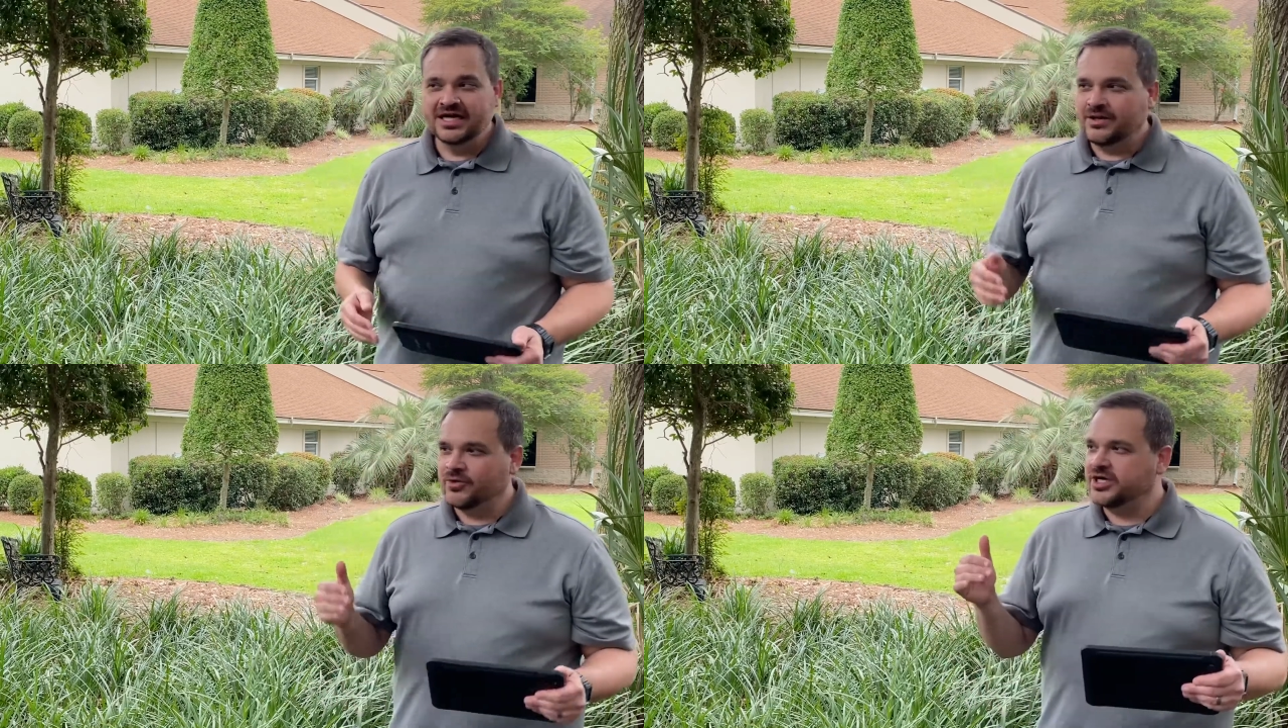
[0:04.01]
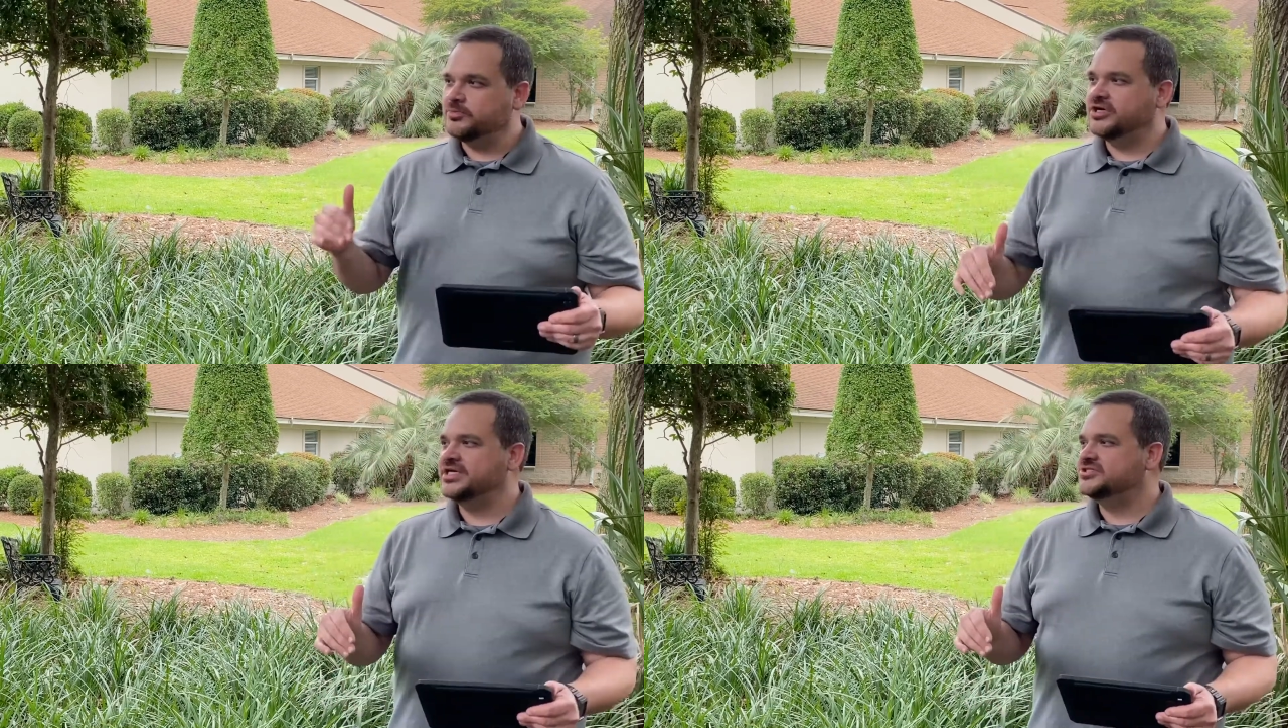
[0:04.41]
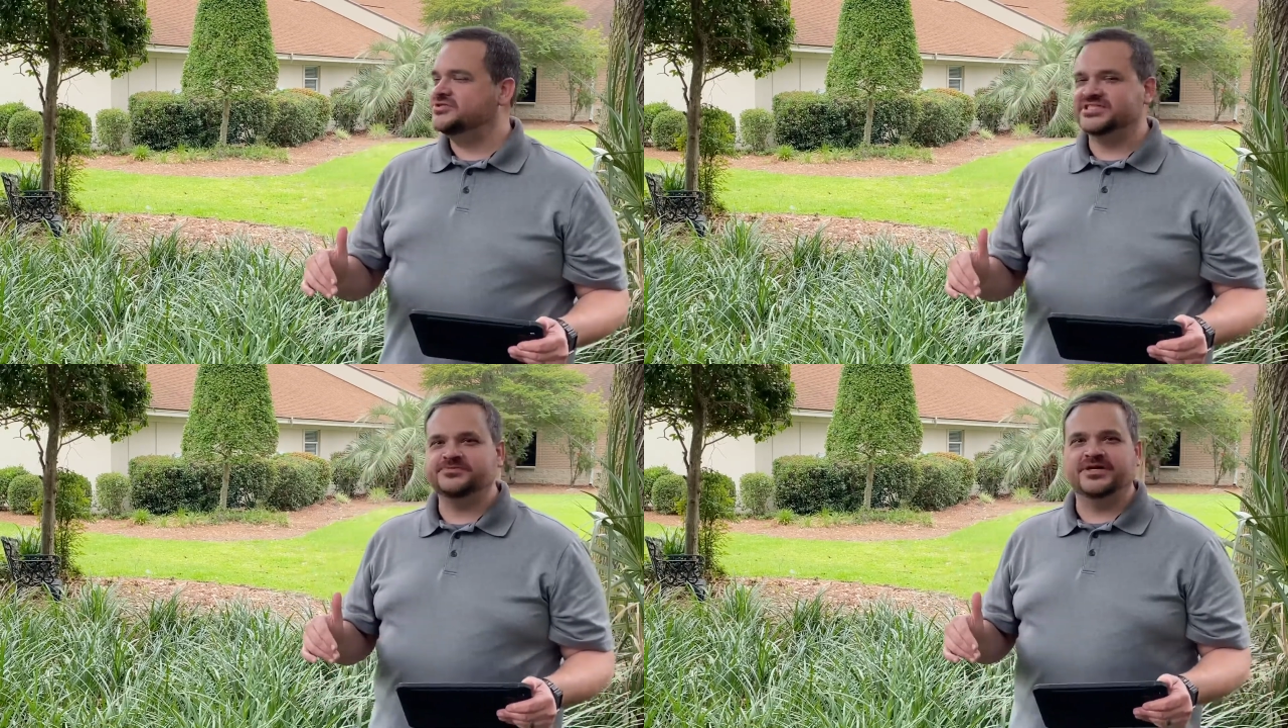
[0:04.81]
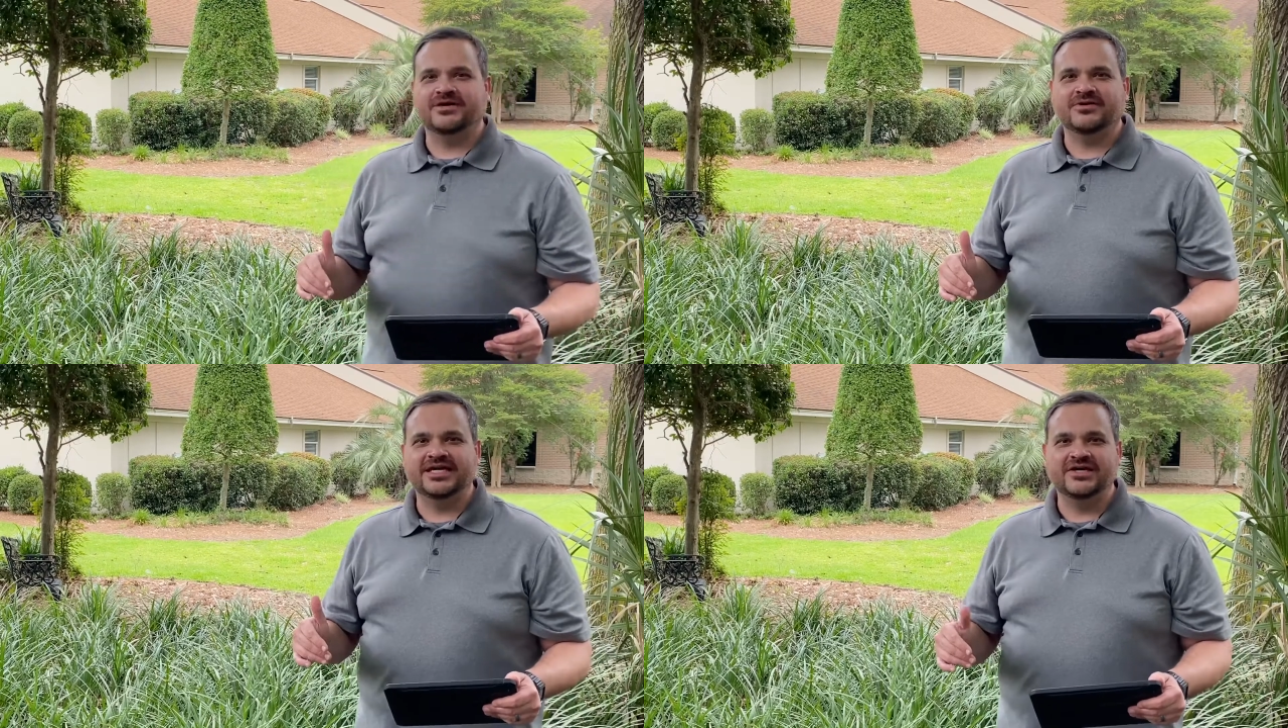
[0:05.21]
I wanted to bring you to a spot
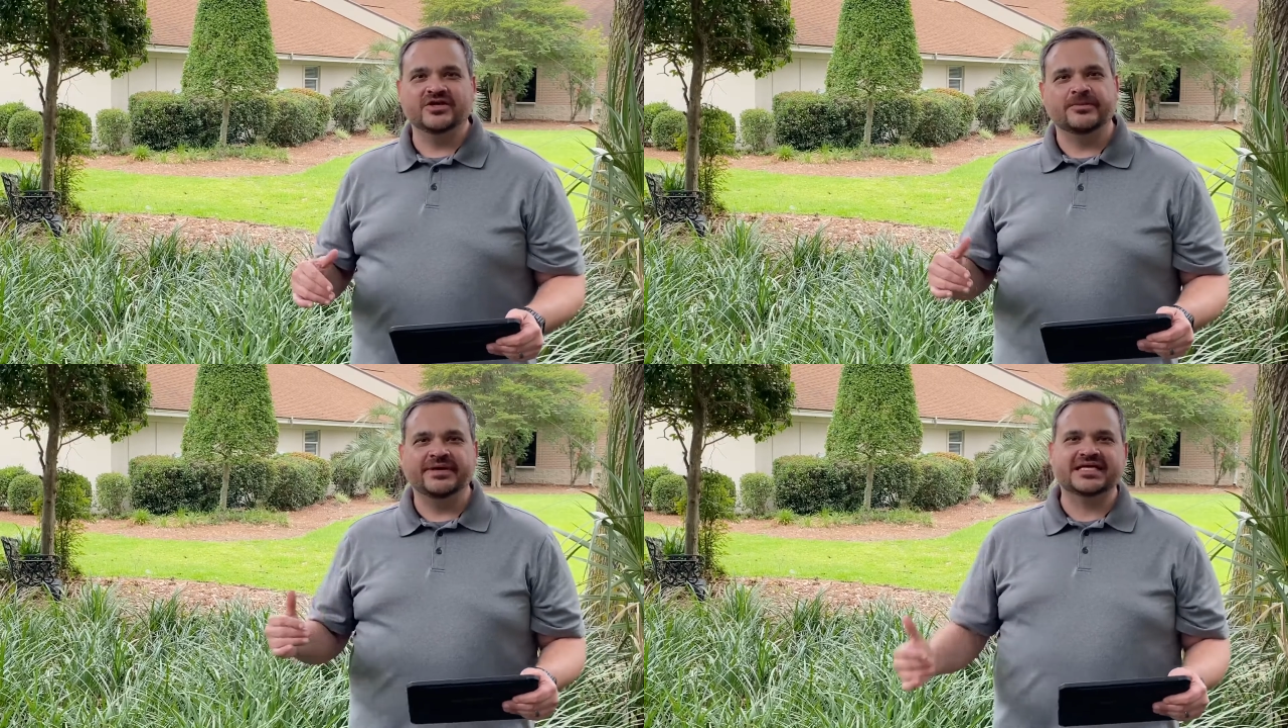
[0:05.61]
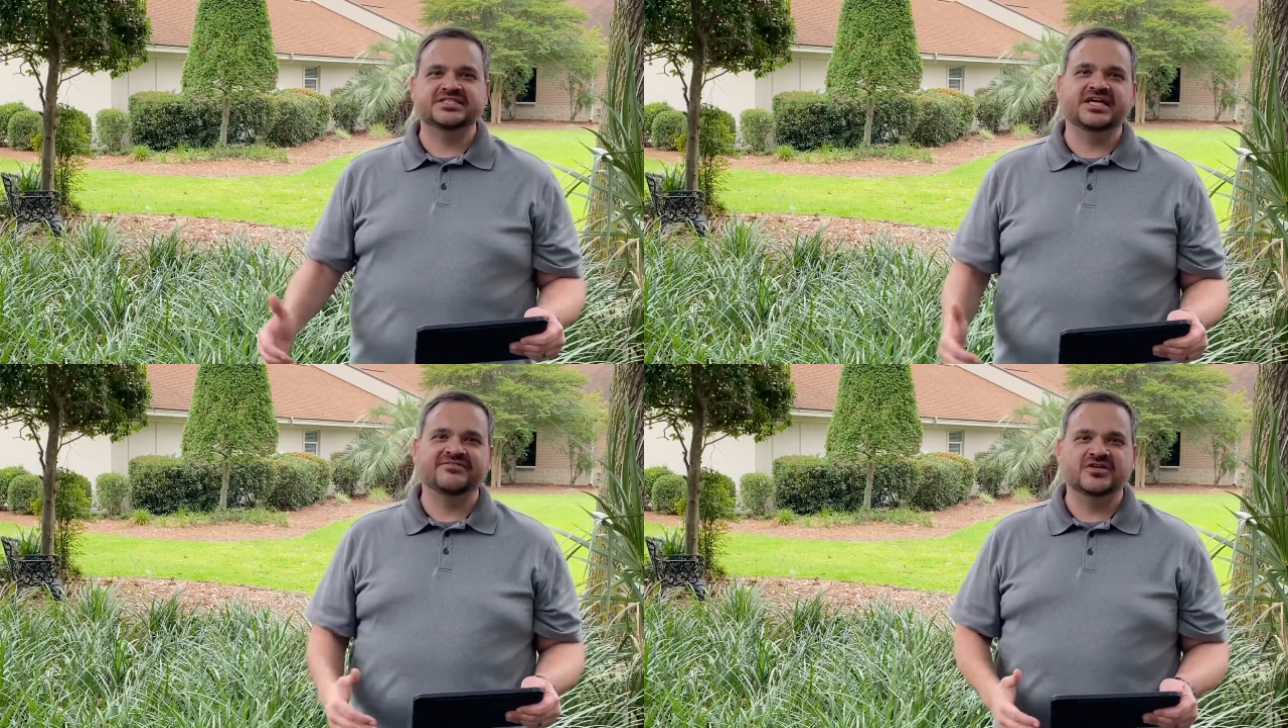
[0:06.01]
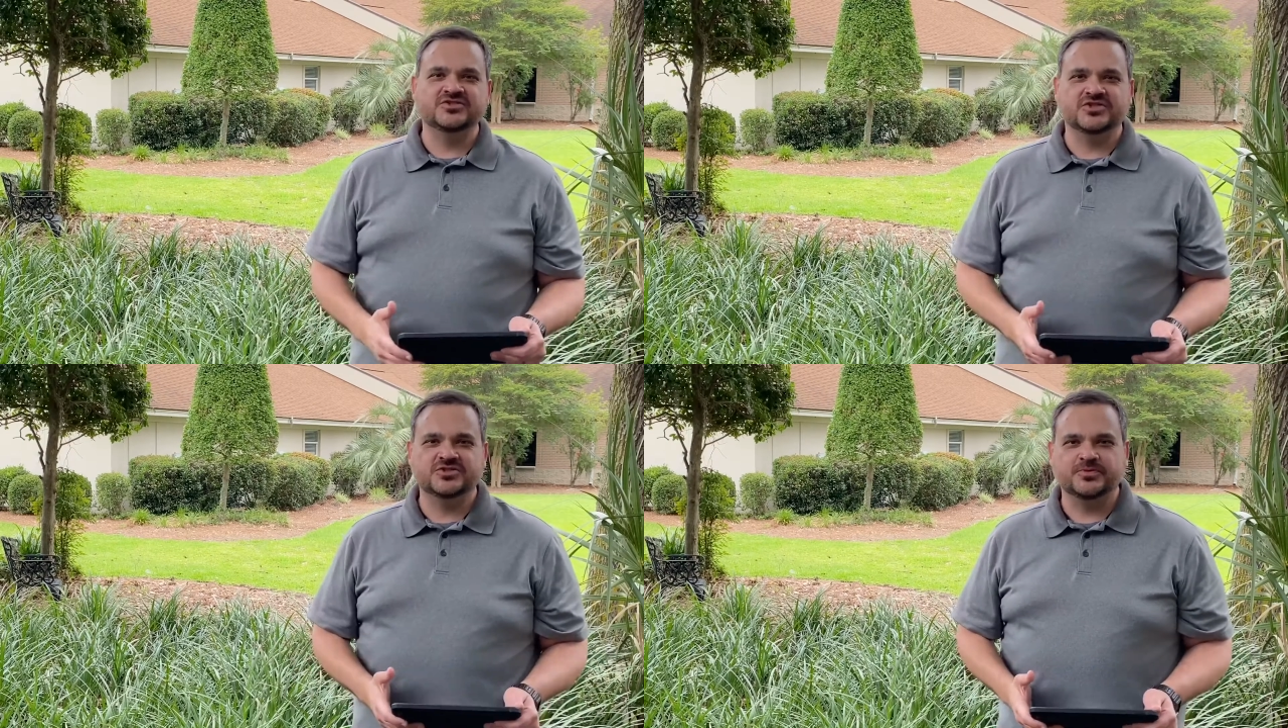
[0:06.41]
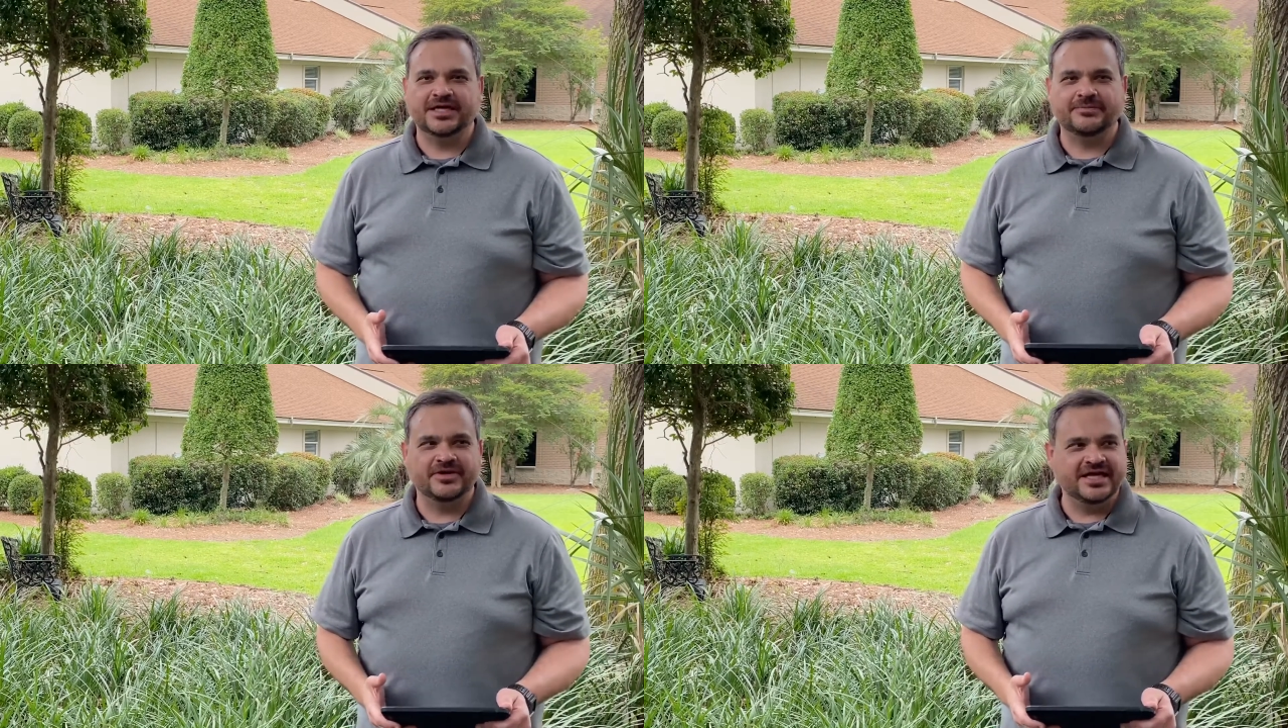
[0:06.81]
right here on the backside of our church
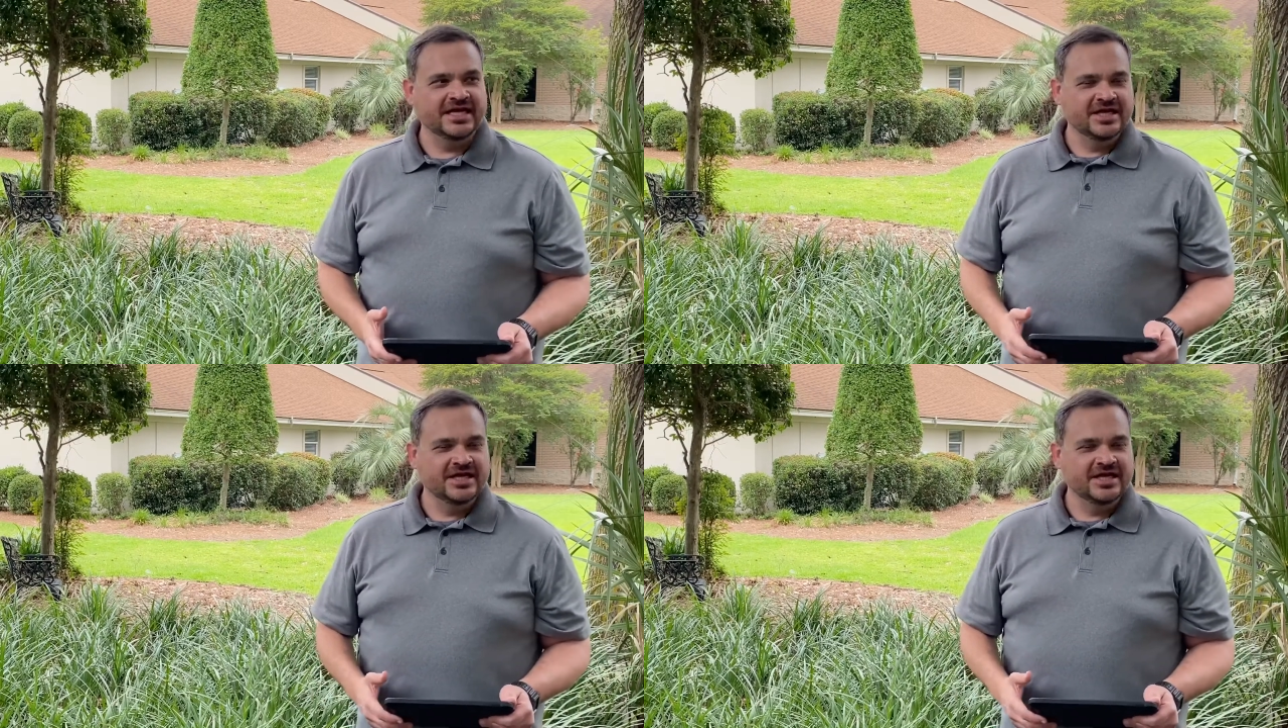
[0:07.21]
property.